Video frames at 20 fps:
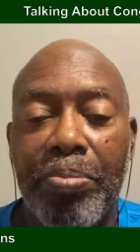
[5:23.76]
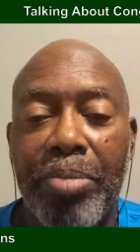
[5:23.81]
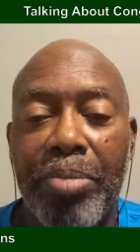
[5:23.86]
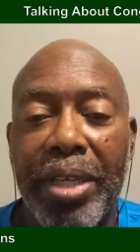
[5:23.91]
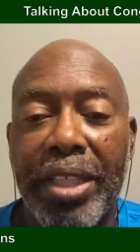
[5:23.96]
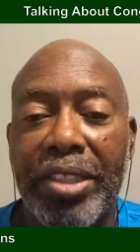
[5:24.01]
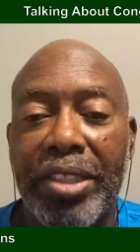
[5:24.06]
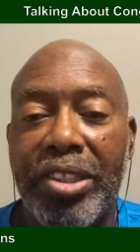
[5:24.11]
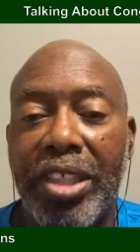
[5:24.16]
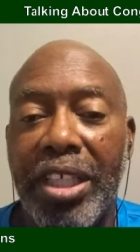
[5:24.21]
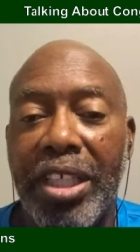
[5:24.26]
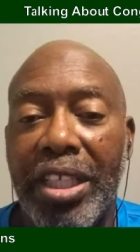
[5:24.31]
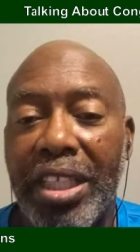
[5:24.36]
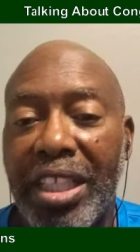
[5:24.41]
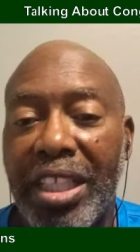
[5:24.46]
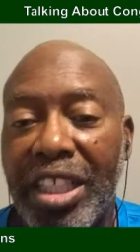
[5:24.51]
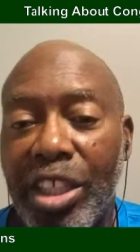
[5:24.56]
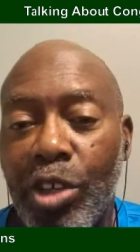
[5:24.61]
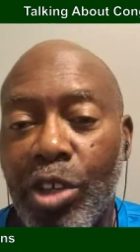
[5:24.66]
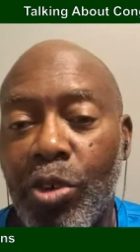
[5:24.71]

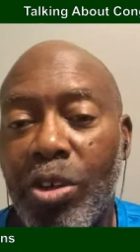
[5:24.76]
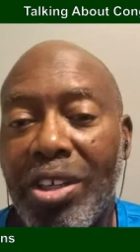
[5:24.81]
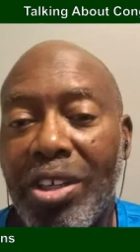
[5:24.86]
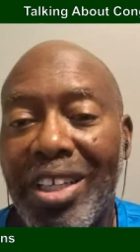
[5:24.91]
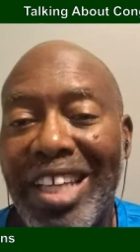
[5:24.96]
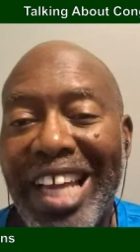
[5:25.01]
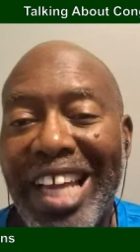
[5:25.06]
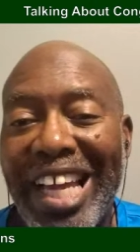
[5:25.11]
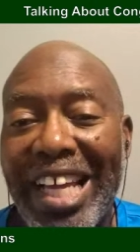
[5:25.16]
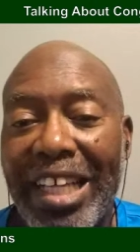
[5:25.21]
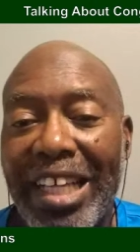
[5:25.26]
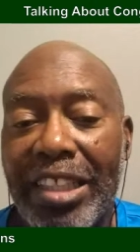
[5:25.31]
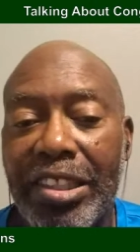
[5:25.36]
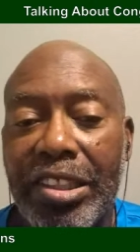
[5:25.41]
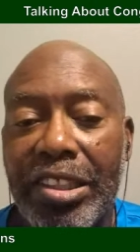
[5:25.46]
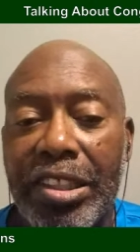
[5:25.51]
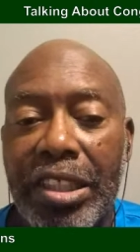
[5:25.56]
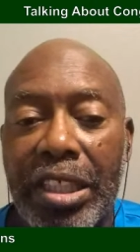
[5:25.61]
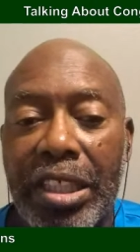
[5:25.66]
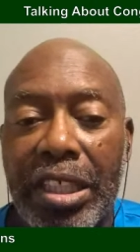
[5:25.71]
basically
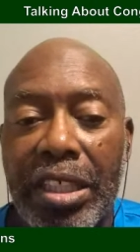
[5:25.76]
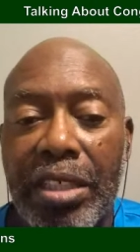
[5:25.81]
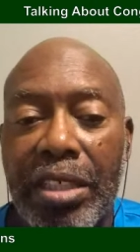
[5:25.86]
localized,